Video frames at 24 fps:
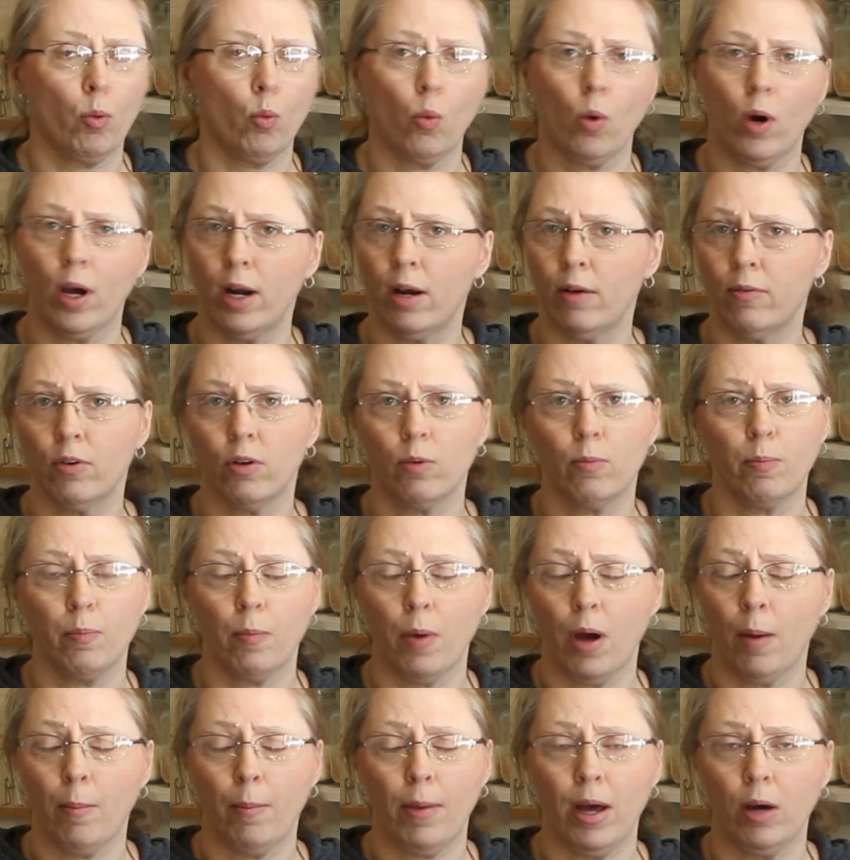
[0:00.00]
whatever
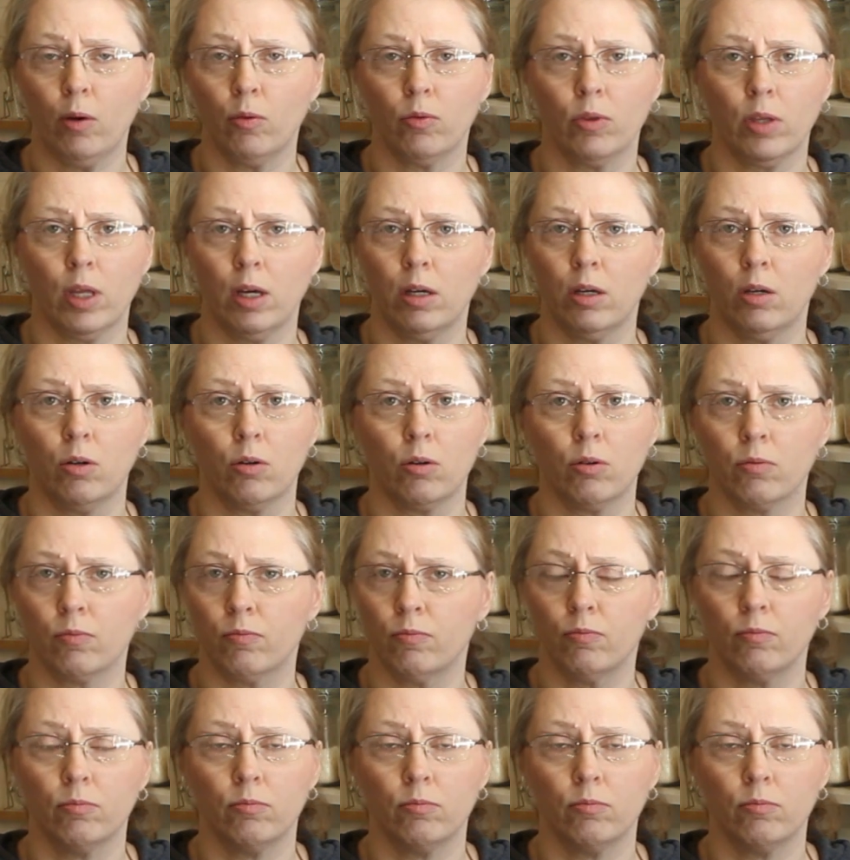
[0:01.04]
amount that you're